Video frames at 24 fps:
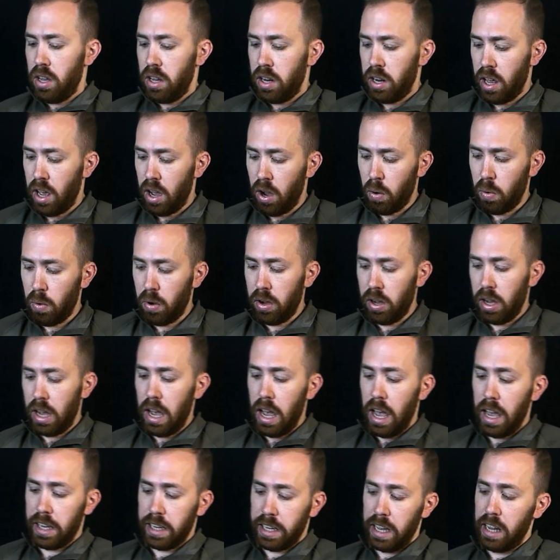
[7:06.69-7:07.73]
Now,
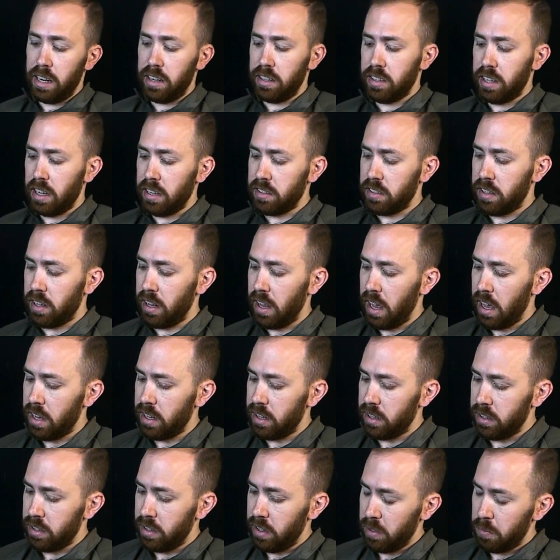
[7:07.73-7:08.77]
I can attest to
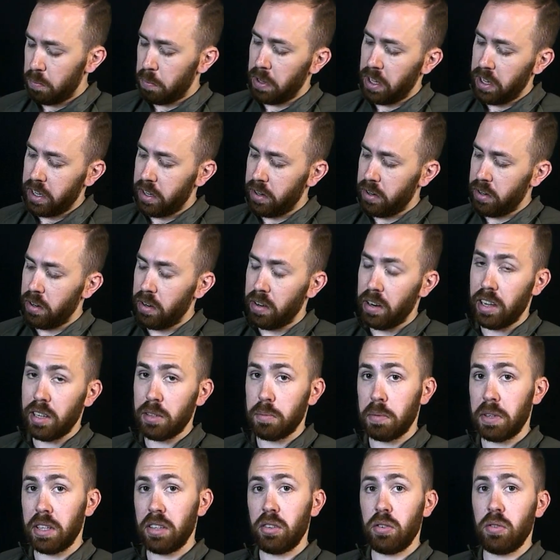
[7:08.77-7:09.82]
that. This plate carrier has
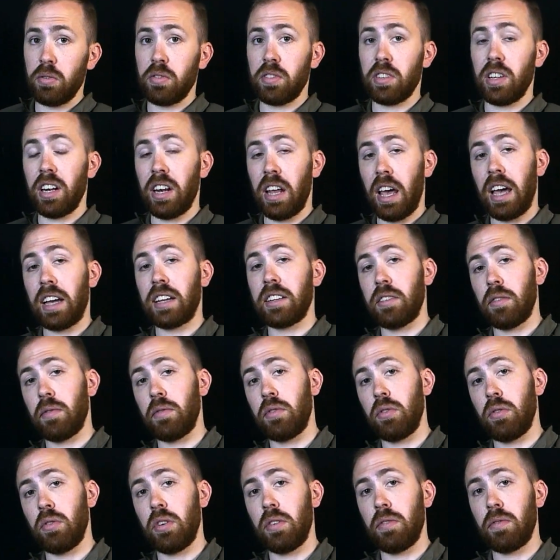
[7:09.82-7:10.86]
been used in active
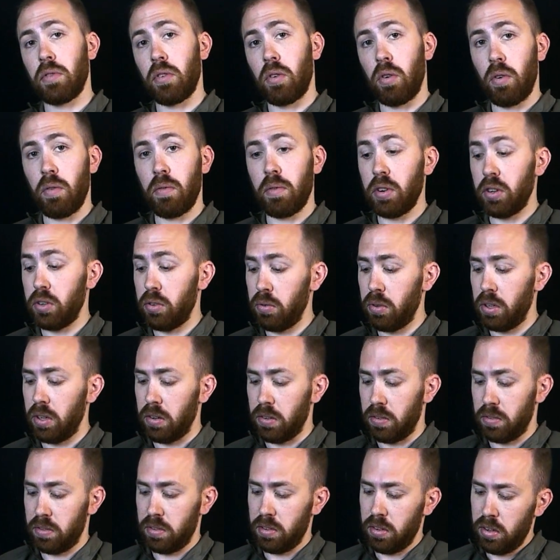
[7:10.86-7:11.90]
duty for over 2
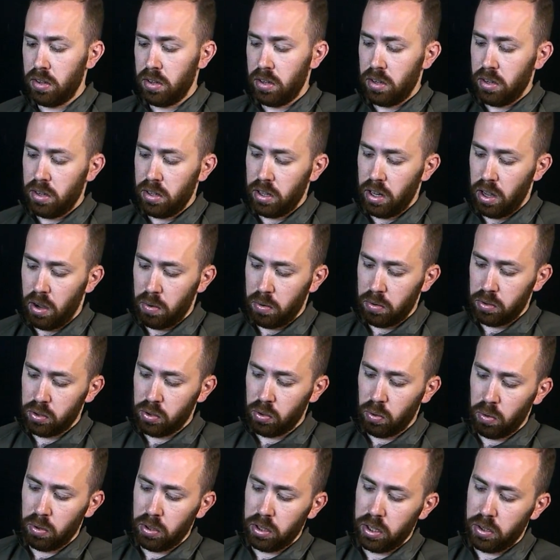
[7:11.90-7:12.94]
years. Now,
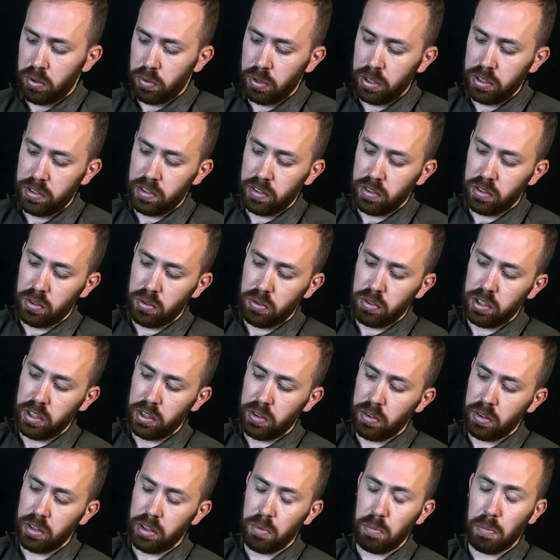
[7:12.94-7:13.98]
the only creases you see
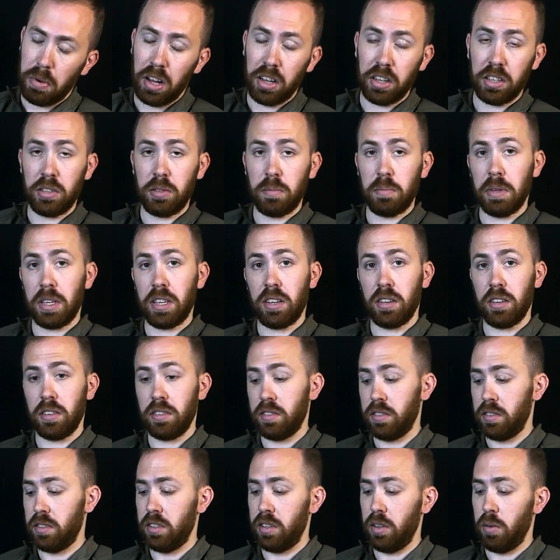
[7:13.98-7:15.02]
are in the mollies
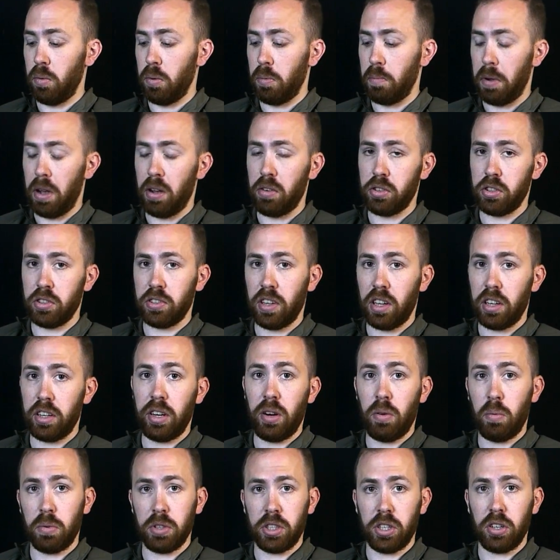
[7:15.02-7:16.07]
because there were pouches on
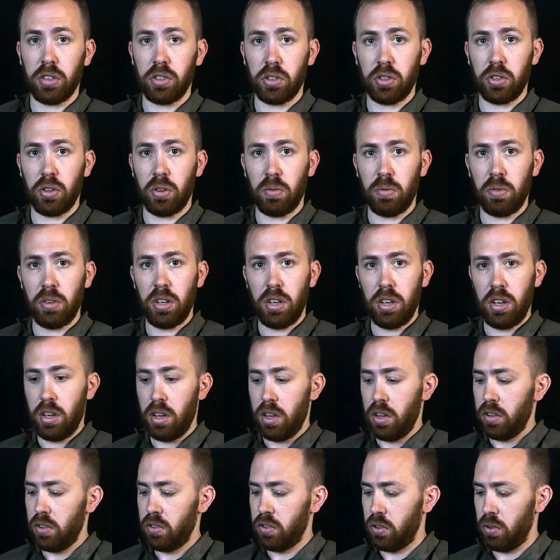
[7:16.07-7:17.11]
here, which I'll show
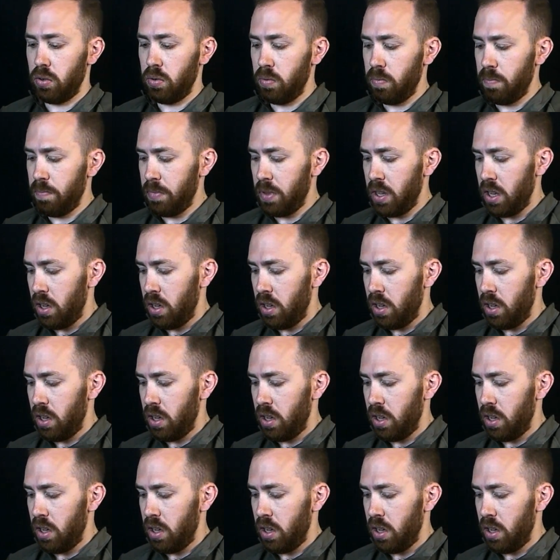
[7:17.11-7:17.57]
soon.